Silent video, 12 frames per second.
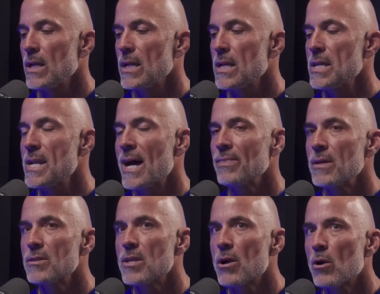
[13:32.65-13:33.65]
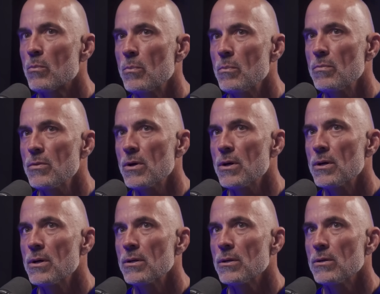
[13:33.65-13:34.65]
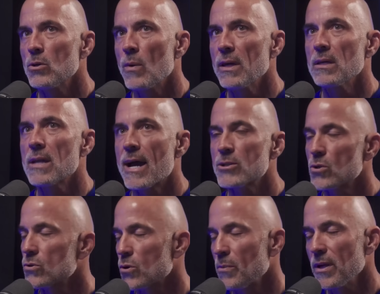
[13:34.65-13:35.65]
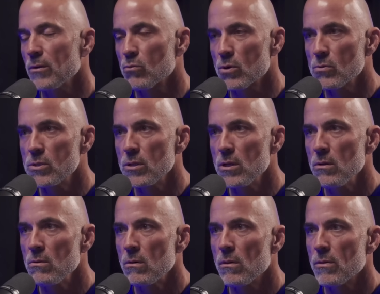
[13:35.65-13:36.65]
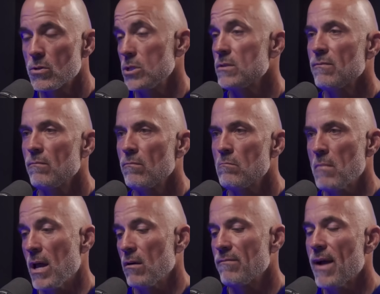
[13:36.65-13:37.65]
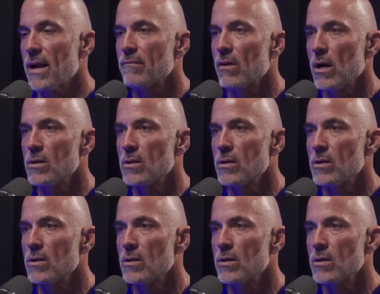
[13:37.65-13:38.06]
Not that the UAE nationals are being rude to you. They're just, matter of fact, very